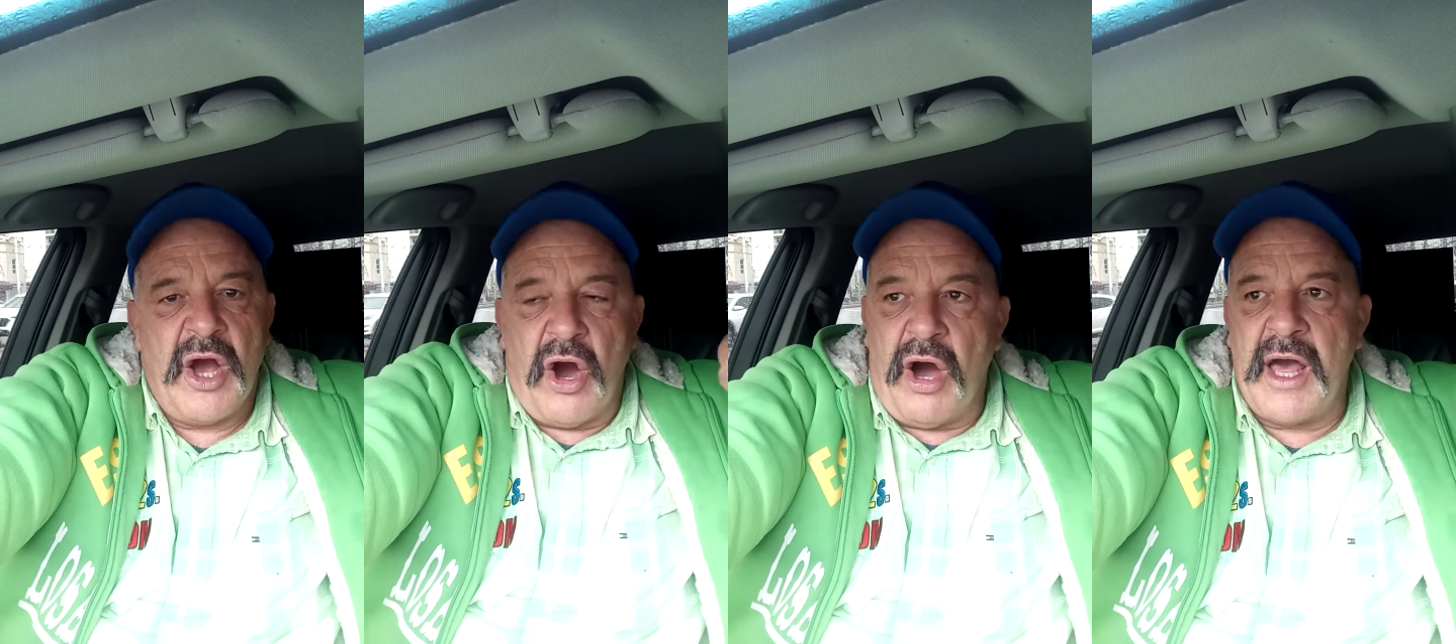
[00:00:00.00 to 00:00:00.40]

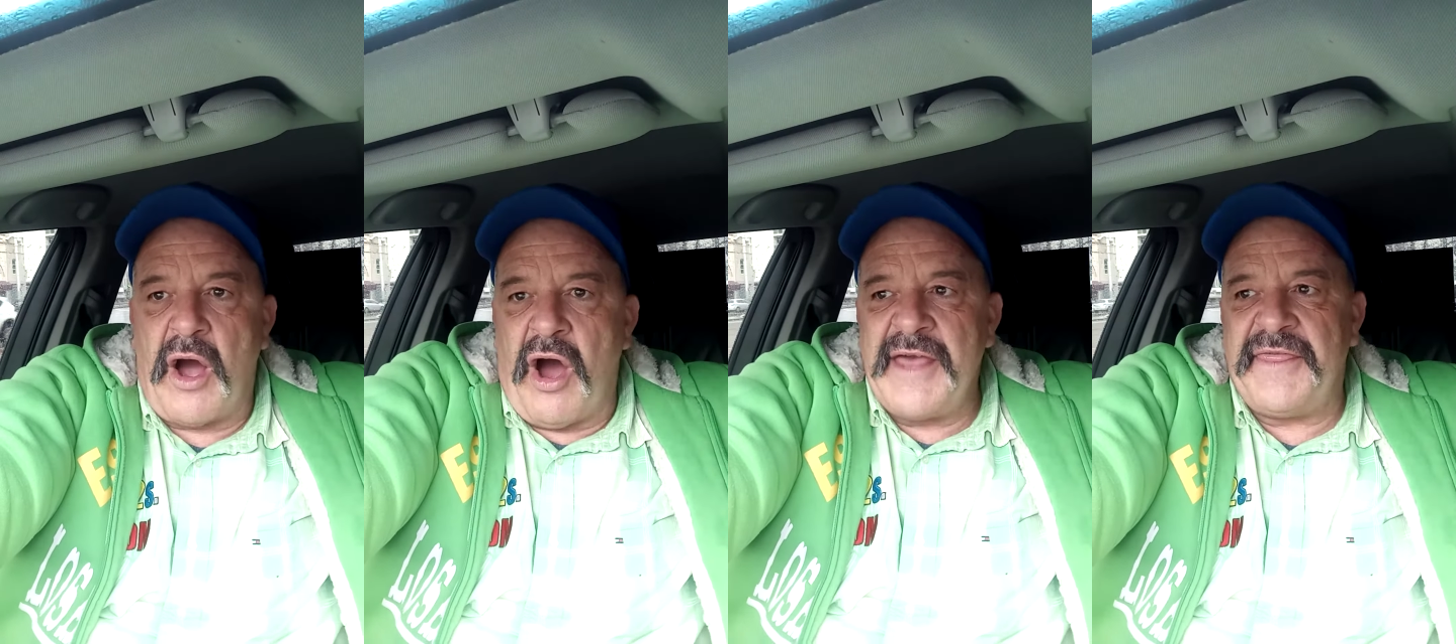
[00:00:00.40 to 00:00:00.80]
I,
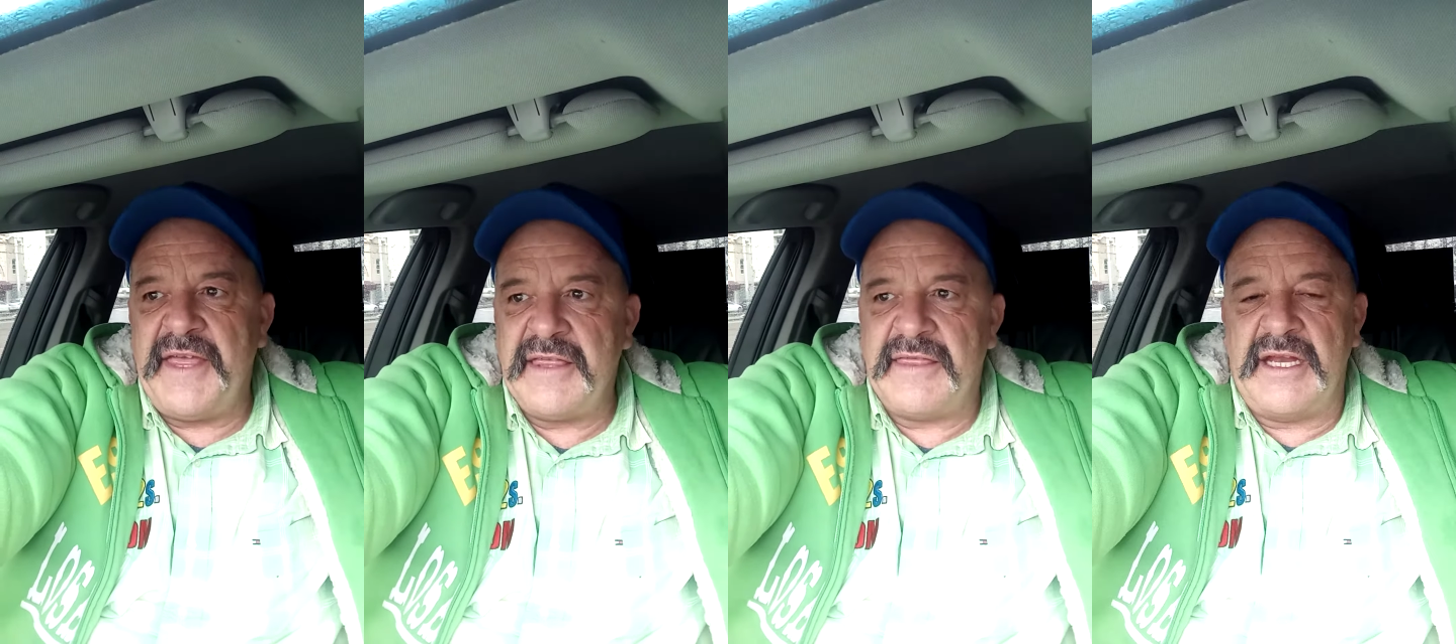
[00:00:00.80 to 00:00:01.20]
I
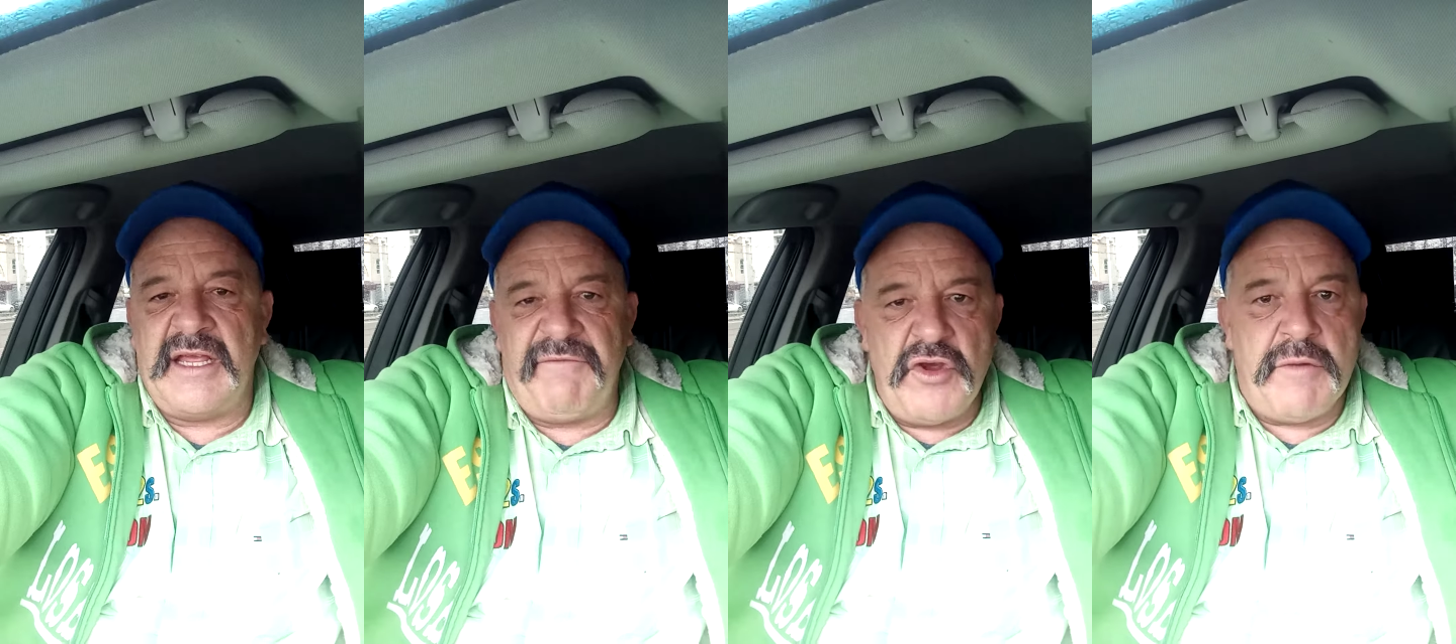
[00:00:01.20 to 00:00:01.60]
think that
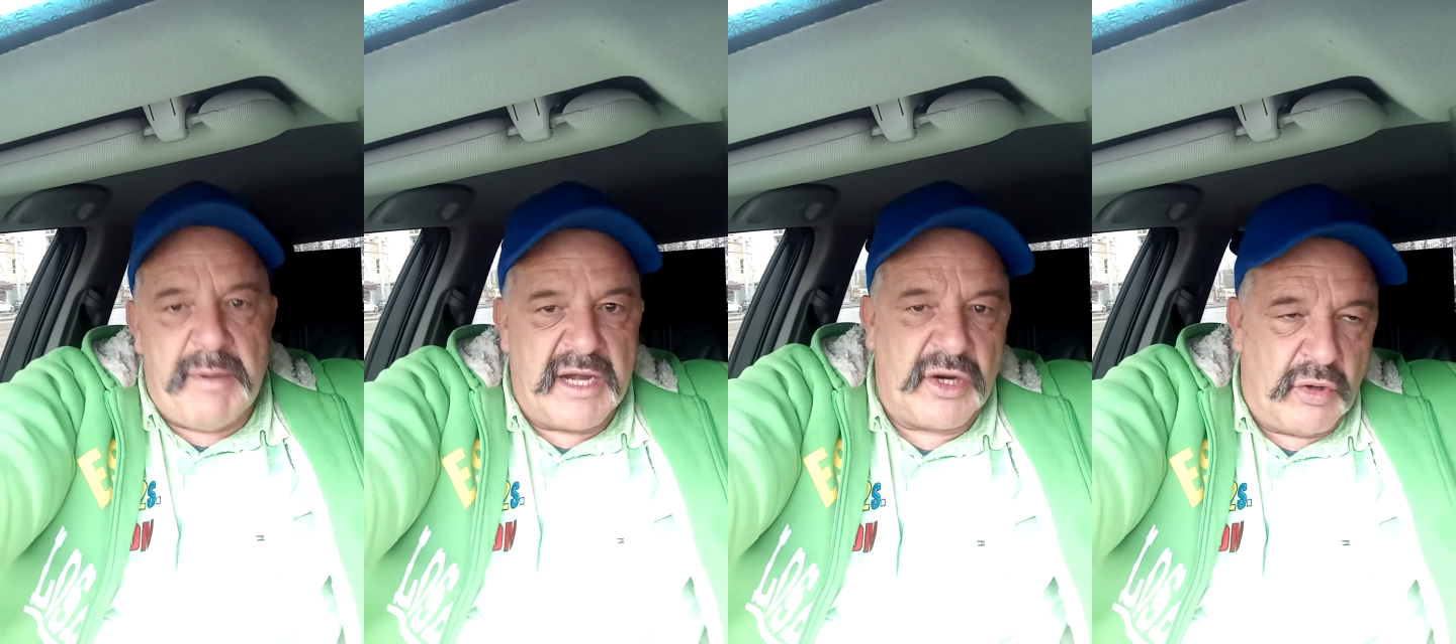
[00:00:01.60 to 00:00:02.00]
if you
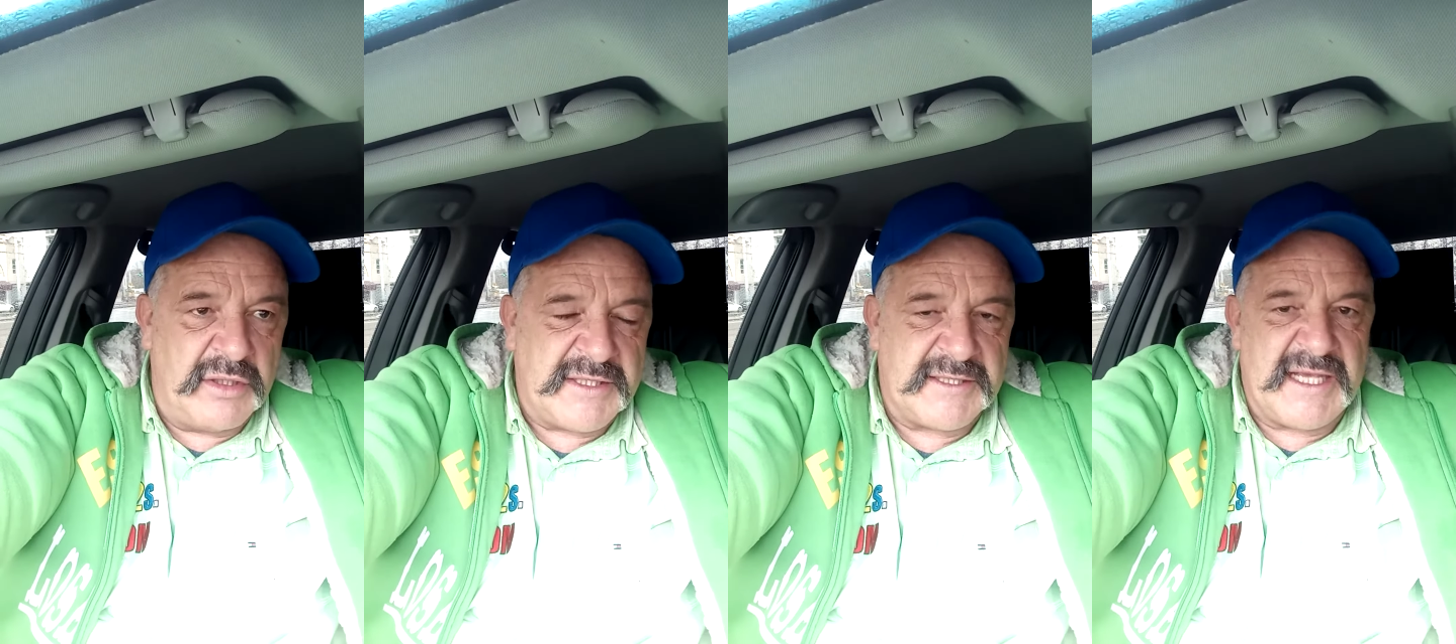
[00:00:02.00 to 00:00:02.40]
bring
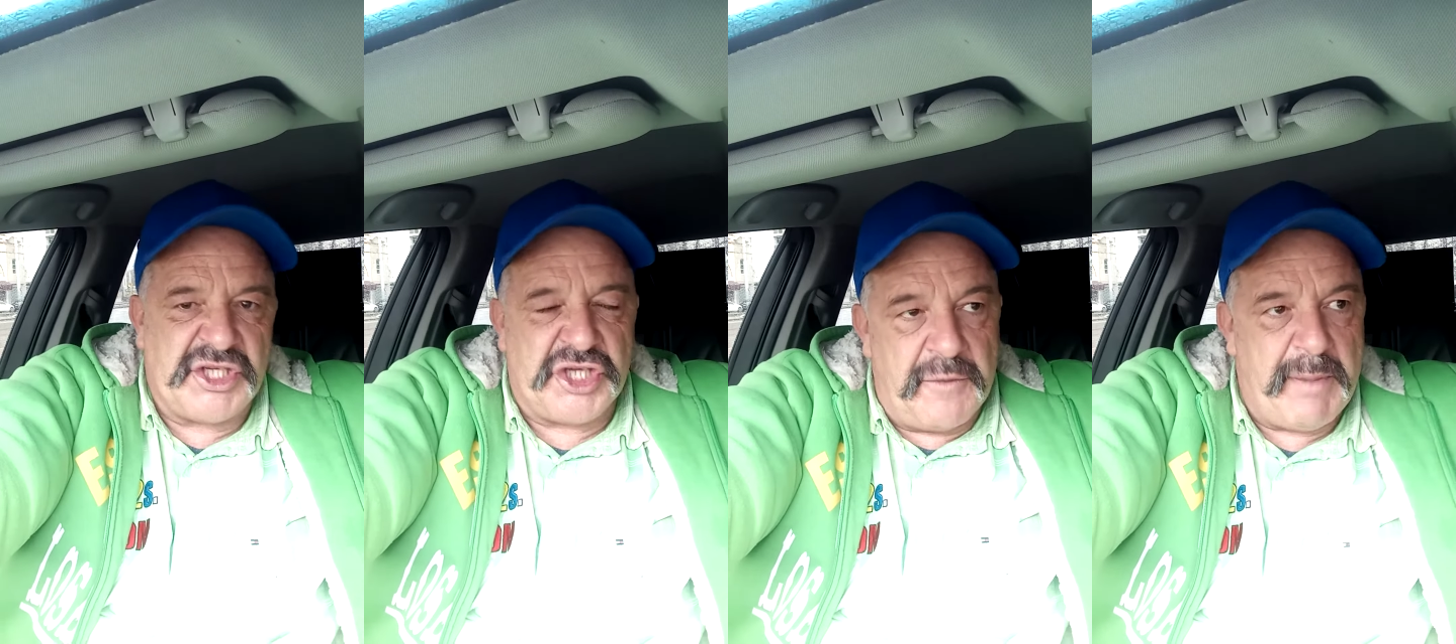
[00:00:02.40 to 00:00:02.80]
goods, there
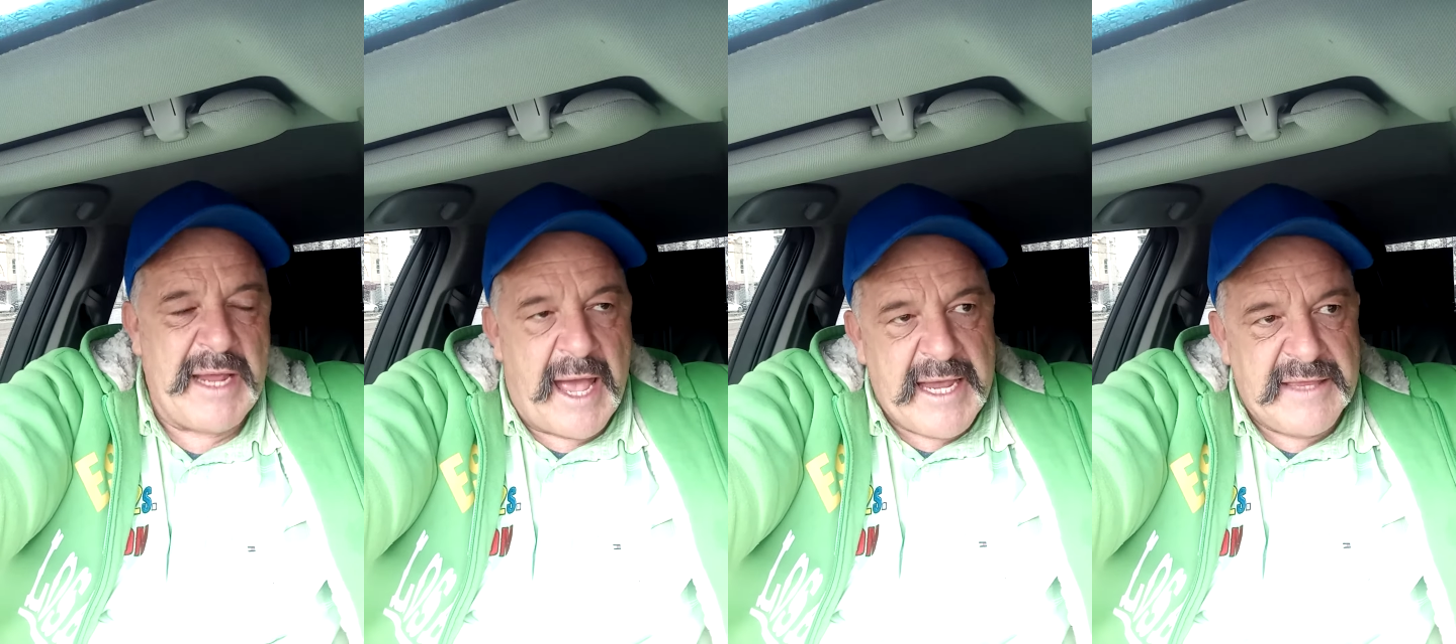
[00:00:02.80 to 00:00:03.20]
should
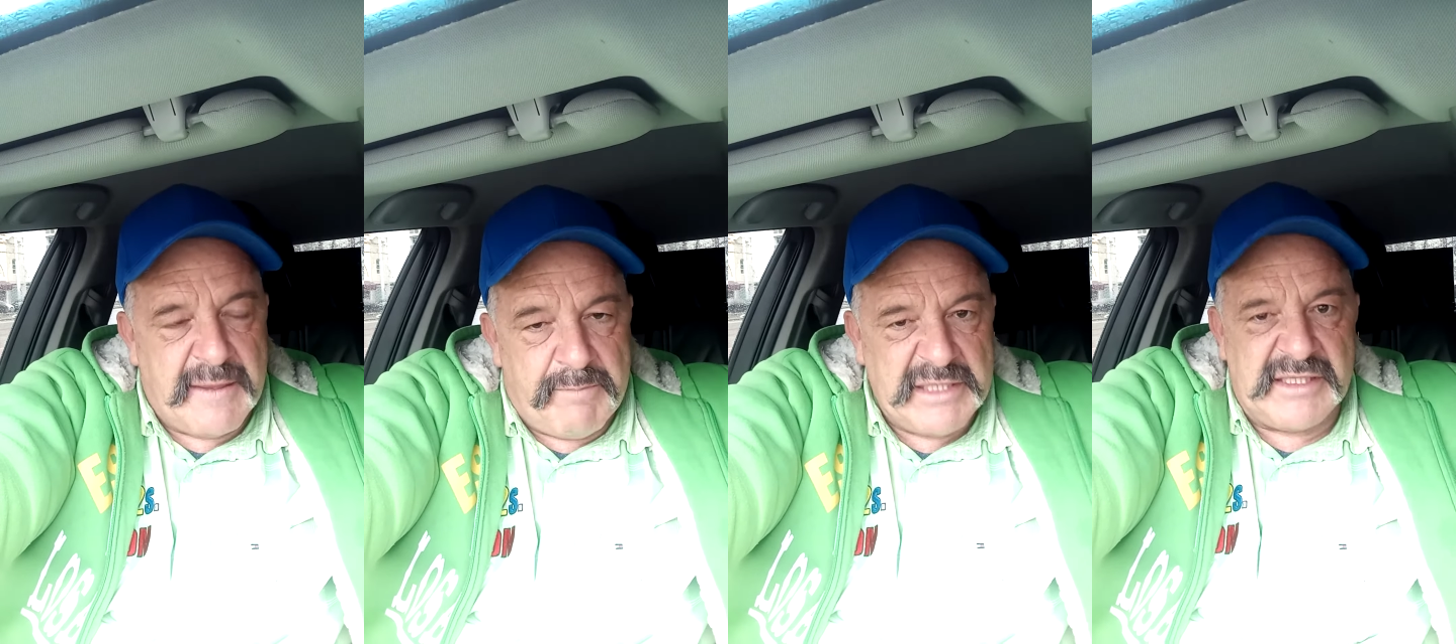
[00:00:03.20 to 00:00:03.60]
be in
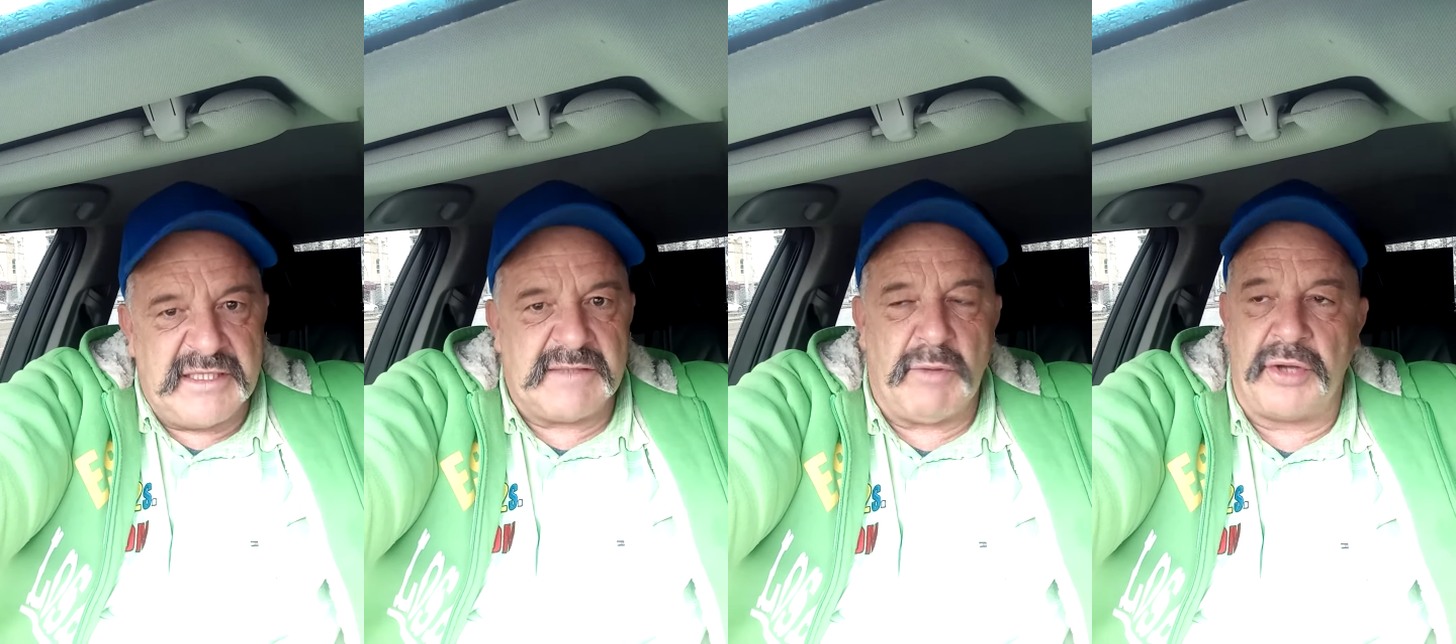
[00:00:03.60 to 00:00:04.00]
the
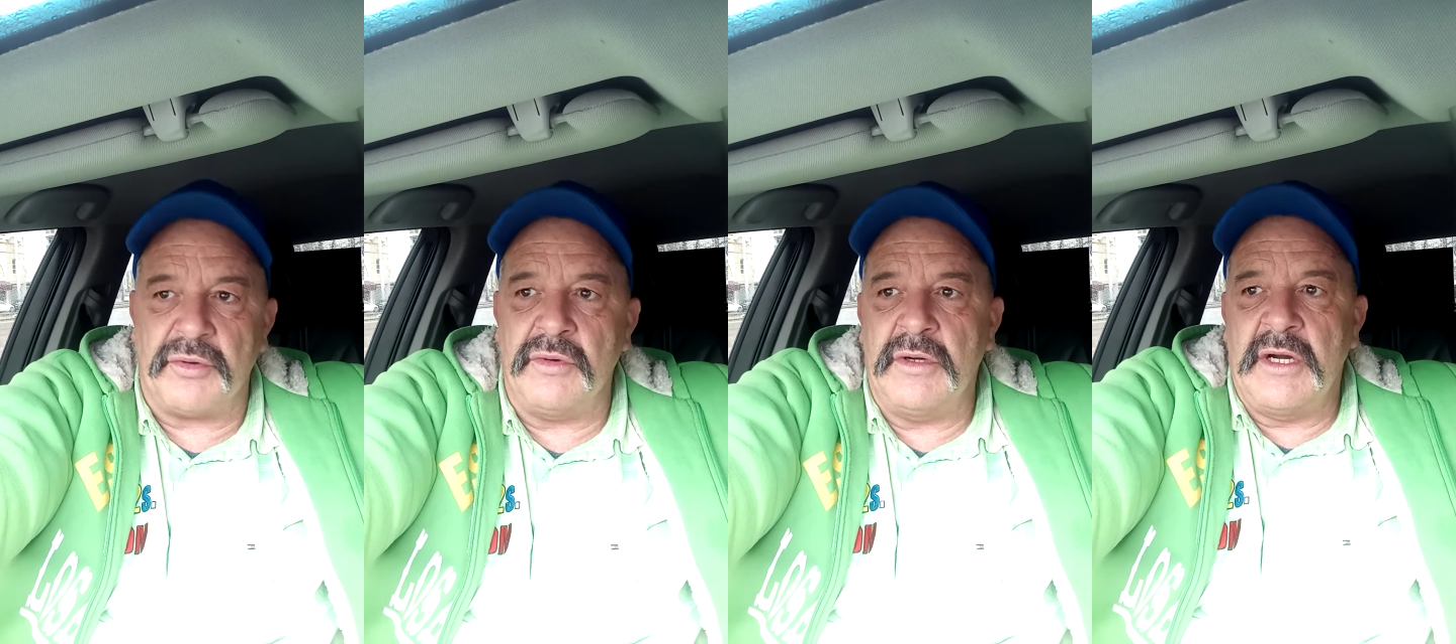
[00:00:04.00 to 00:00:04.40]
business
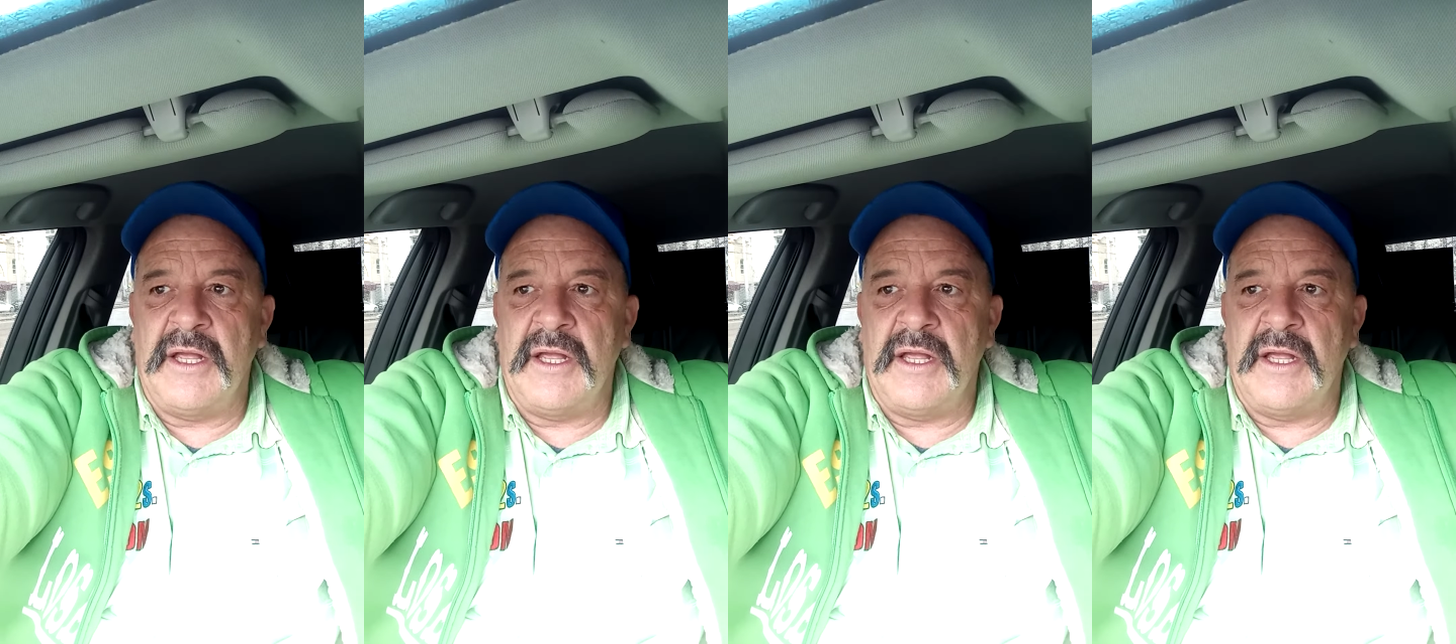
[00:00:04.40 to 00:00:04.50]
model